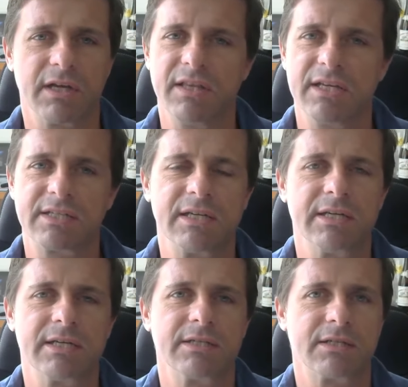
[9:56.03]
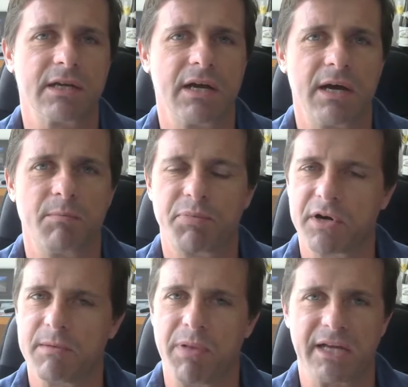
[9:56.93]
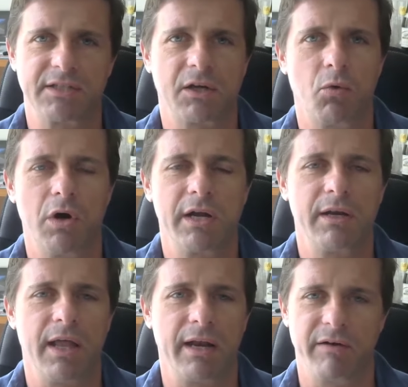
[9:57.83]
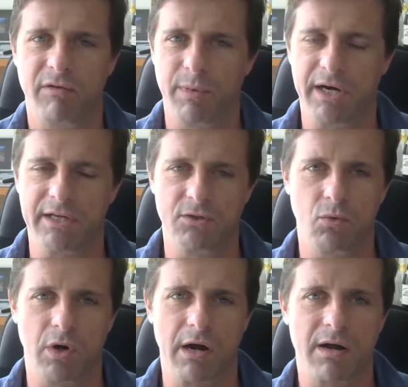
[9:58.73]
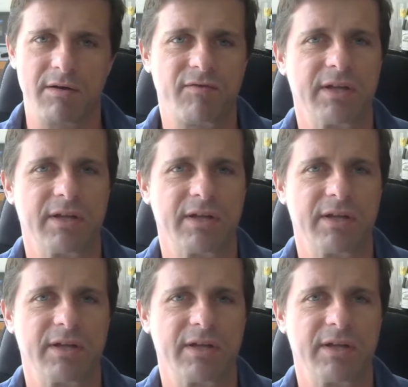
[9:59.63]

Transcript: And this is a pretty basic one that everybody is aware of